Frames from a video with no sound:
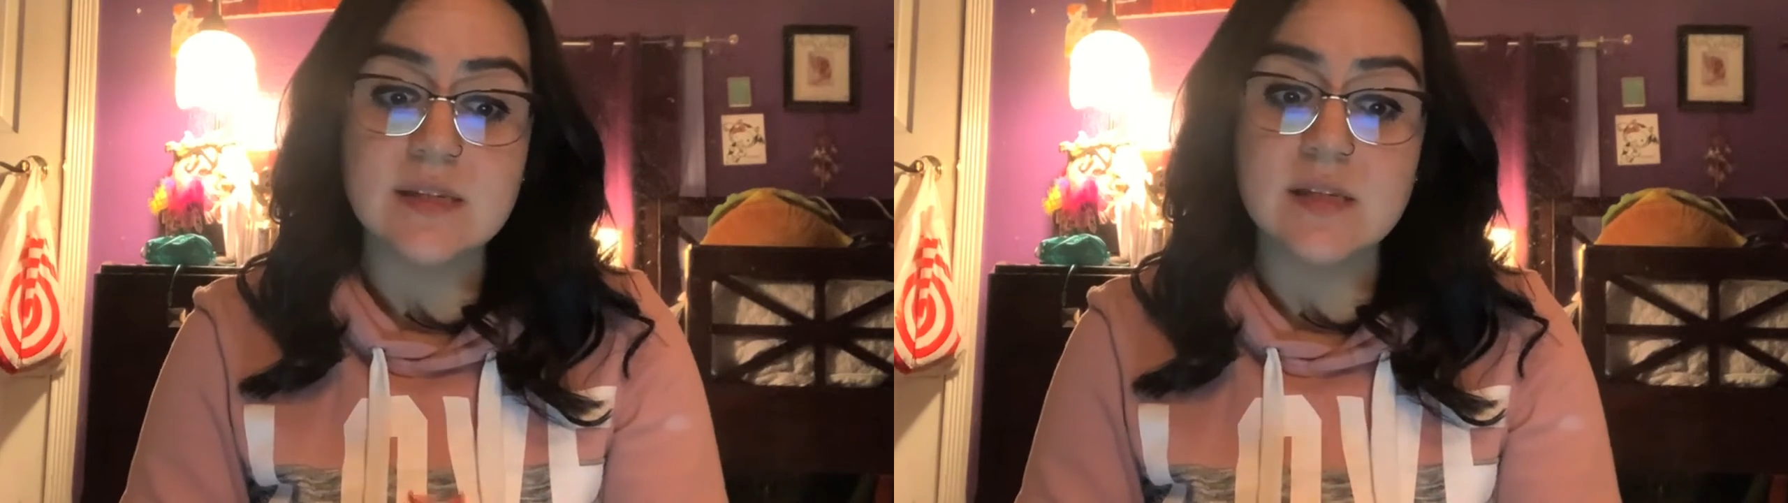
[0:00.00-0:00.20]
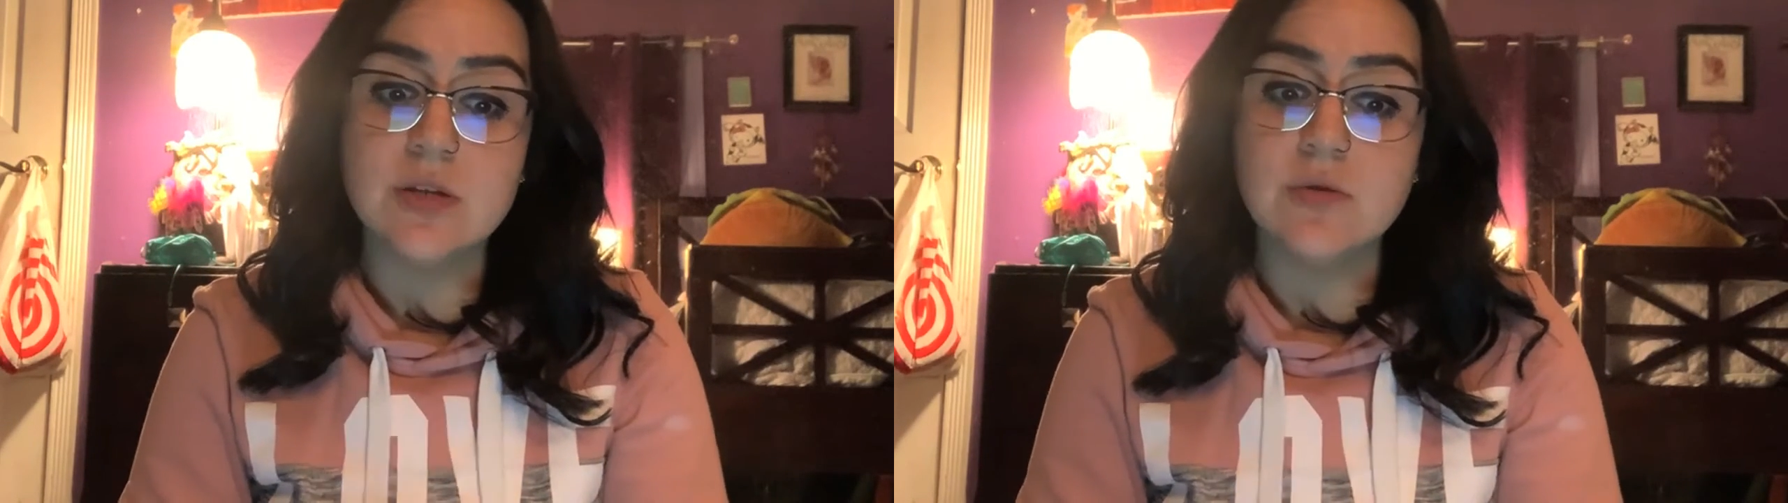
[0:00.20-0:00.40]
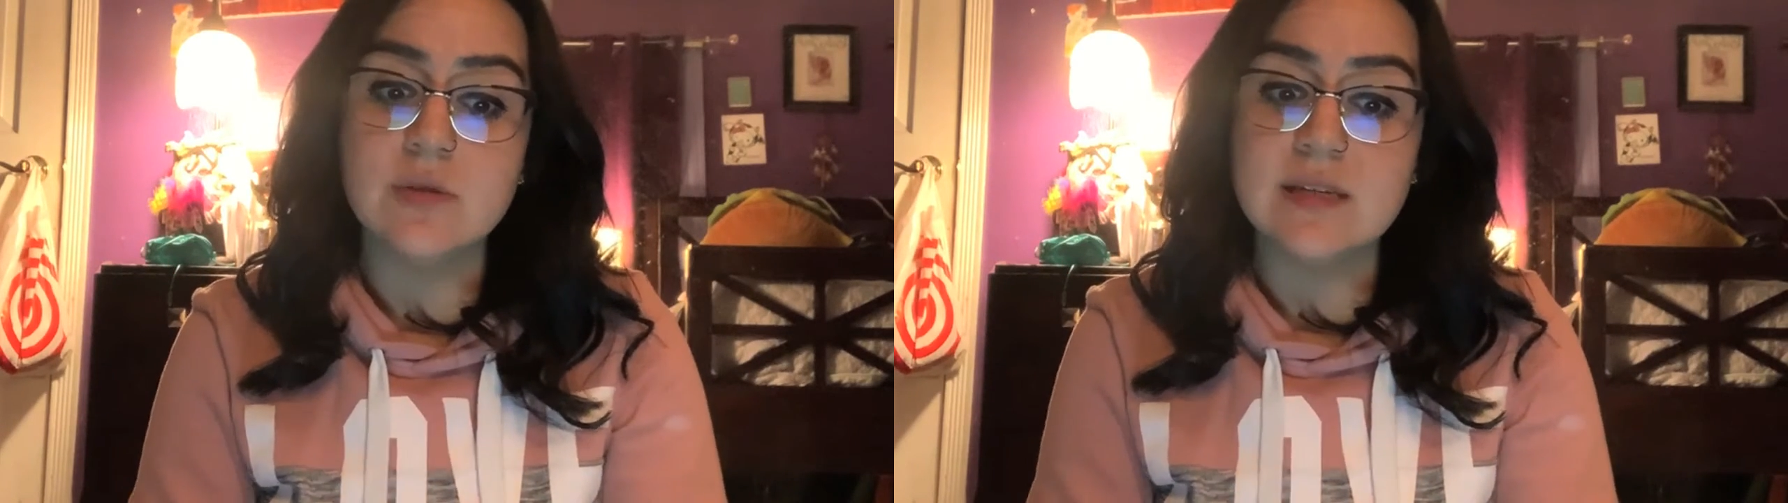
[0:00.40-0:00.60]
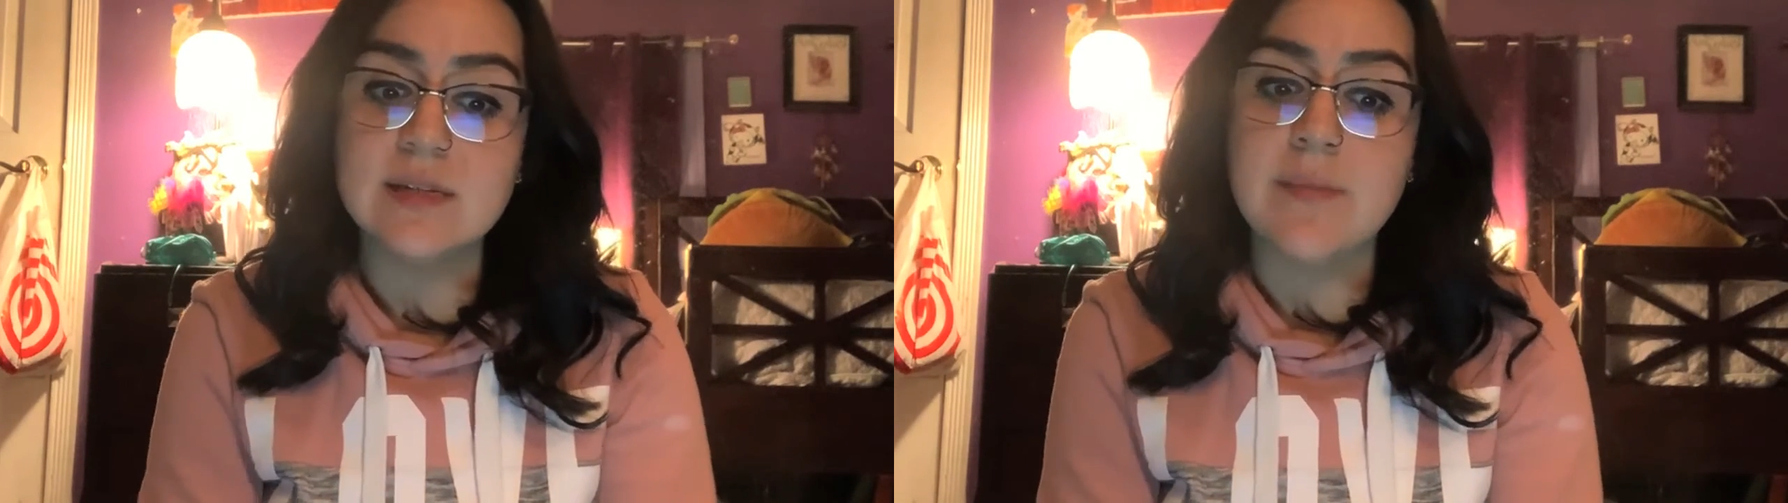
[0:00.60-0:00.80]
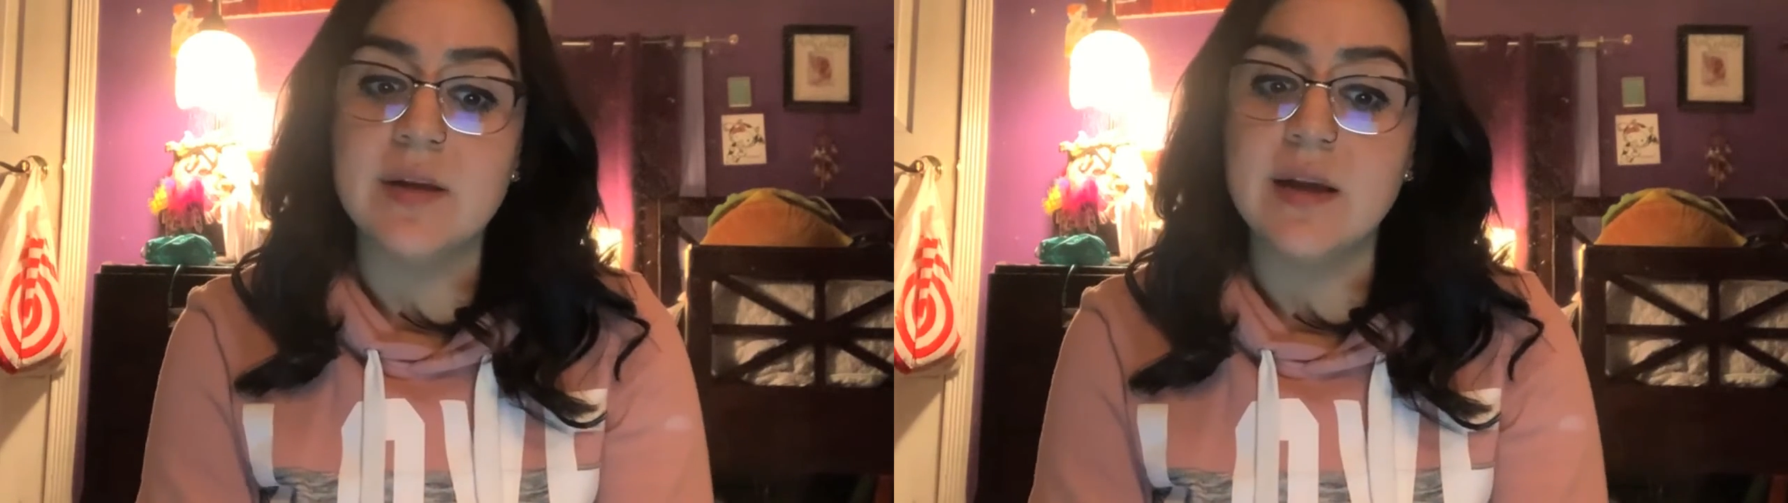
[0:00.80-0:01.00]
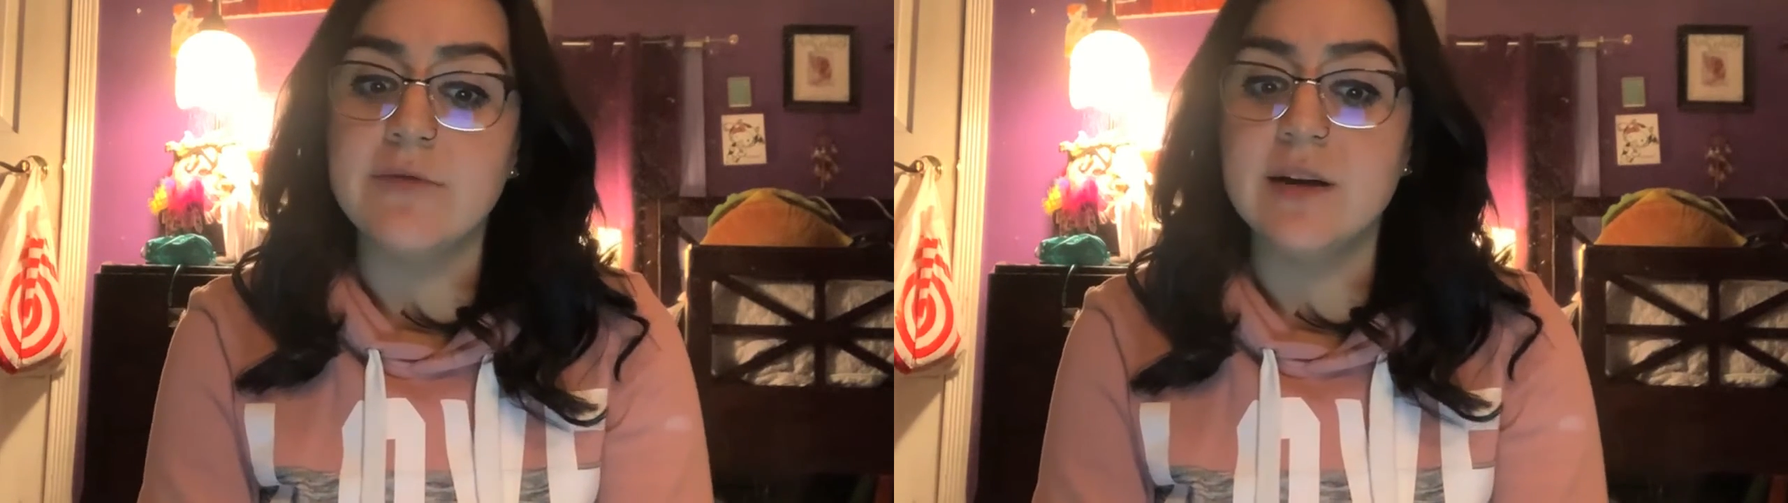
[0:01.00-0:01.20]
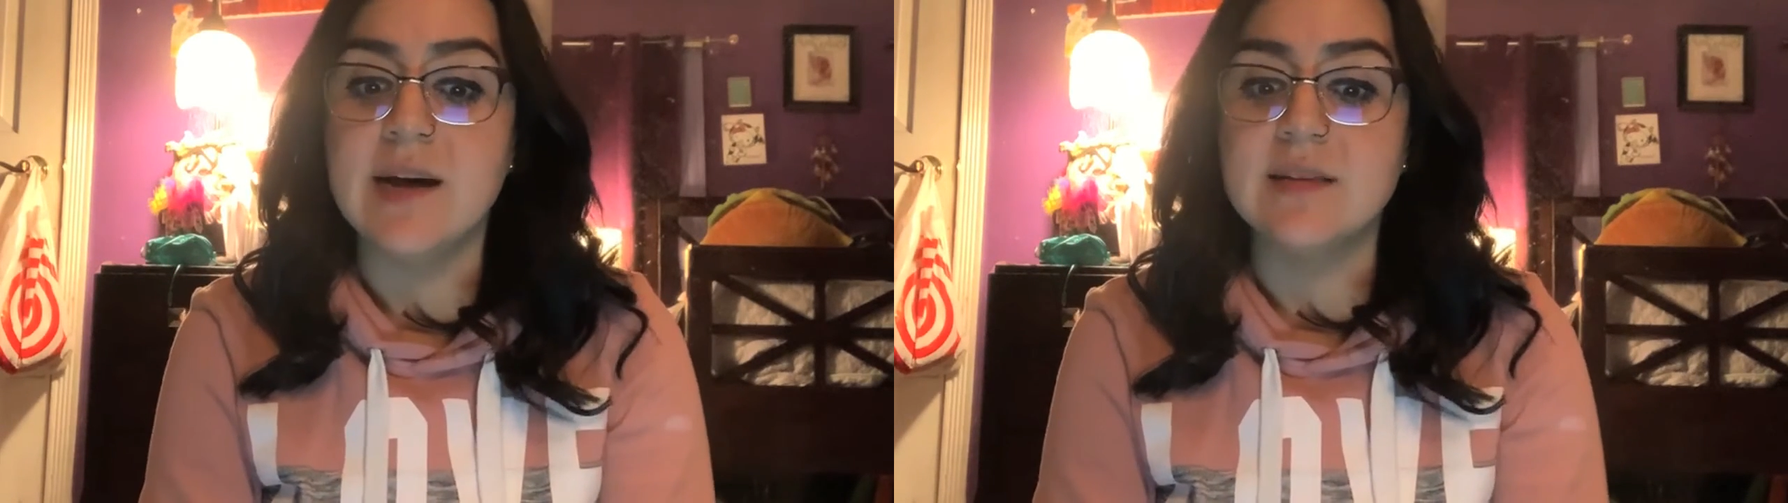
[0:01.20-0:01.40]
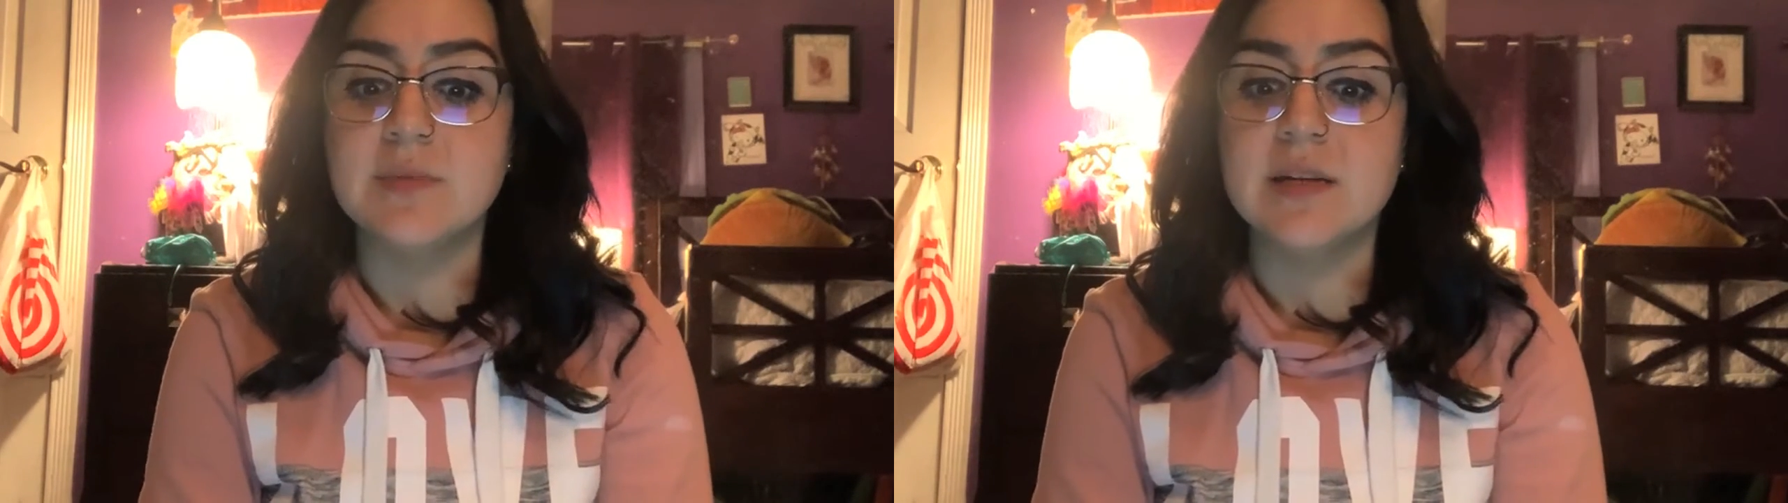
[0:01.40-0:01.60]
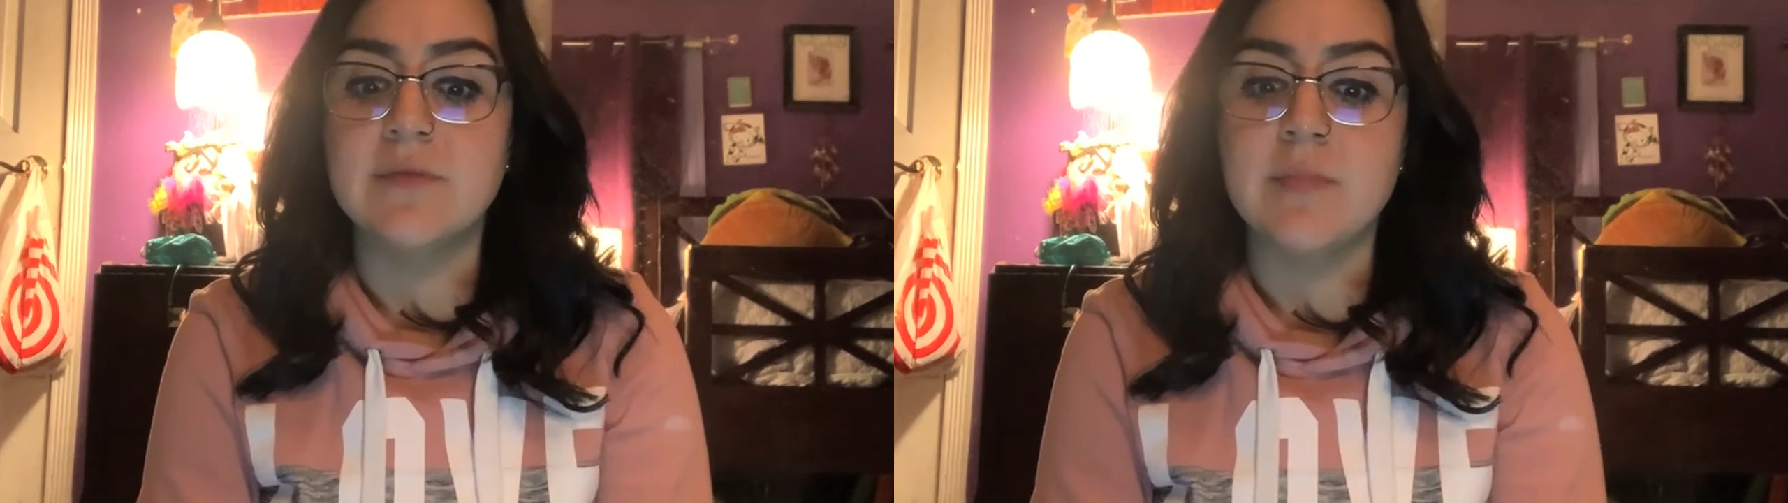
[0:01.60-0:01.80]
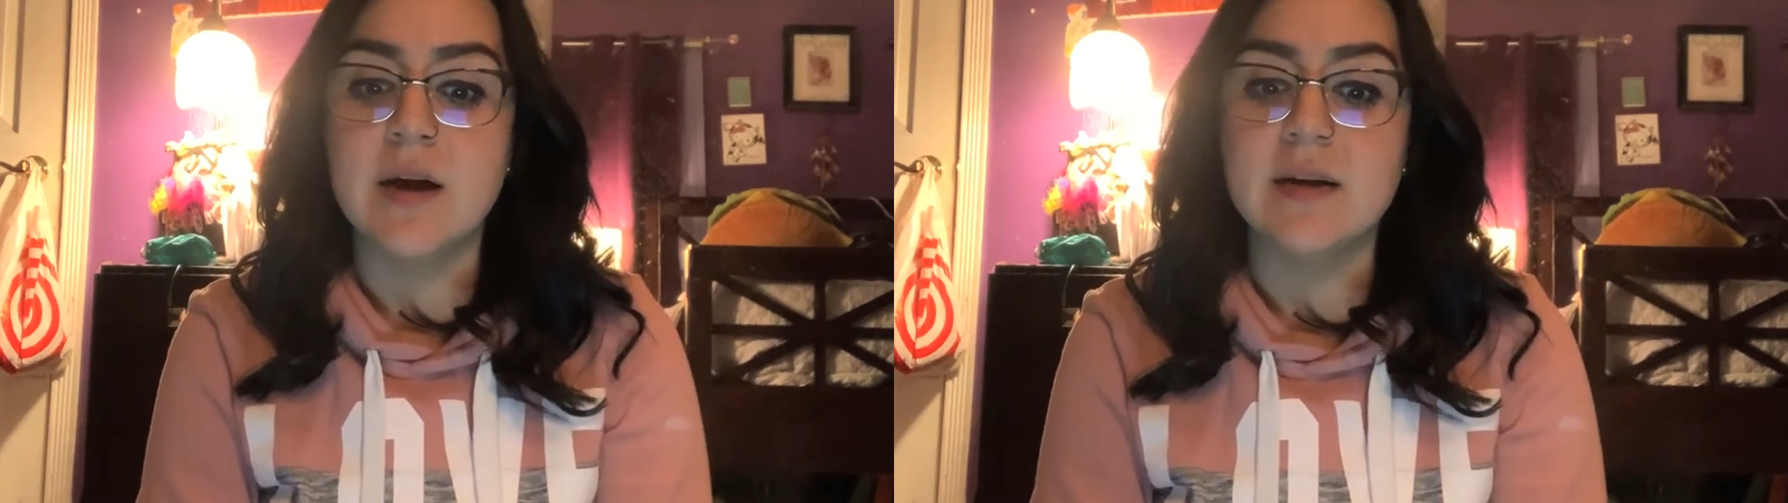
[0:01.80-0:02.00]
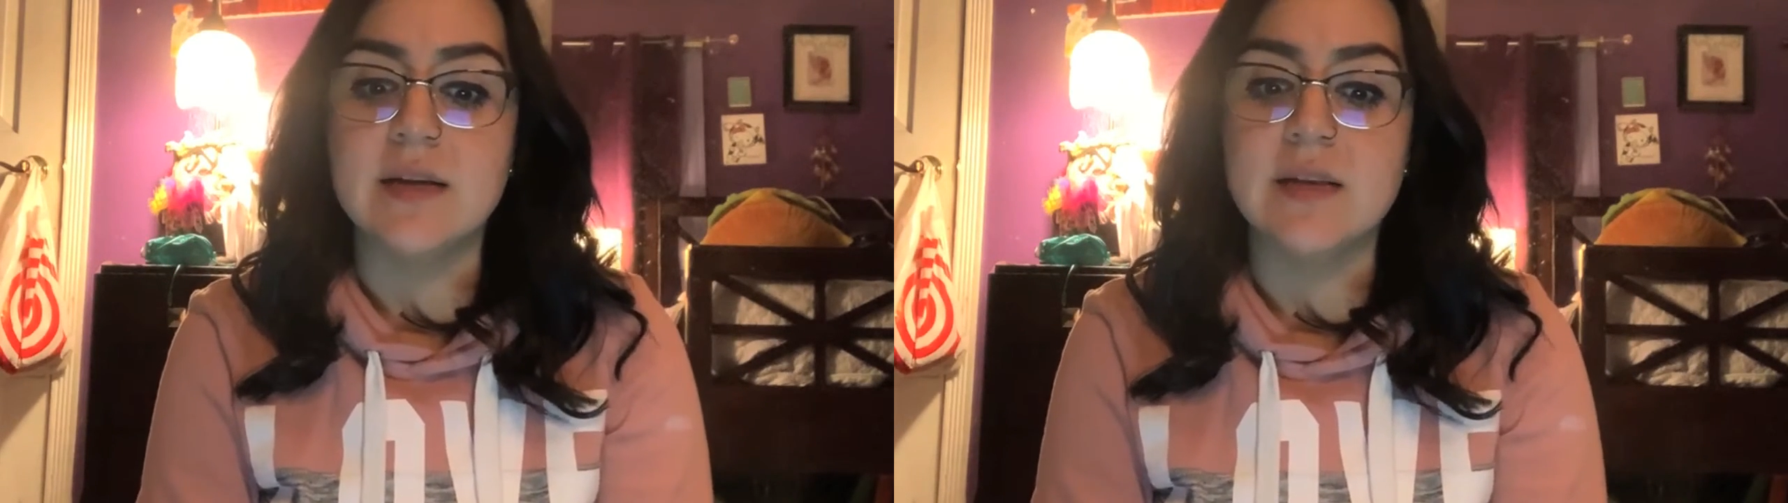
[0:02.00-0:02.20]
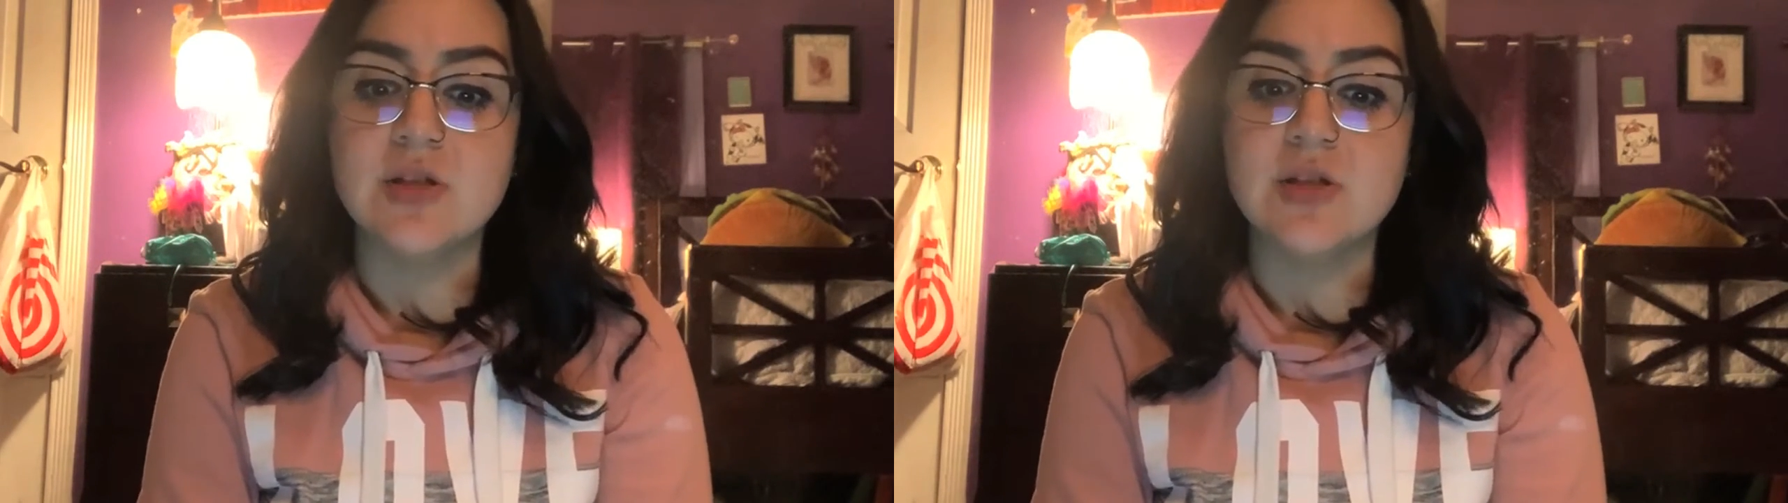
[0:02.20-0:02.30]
Hugh examined every aspect of American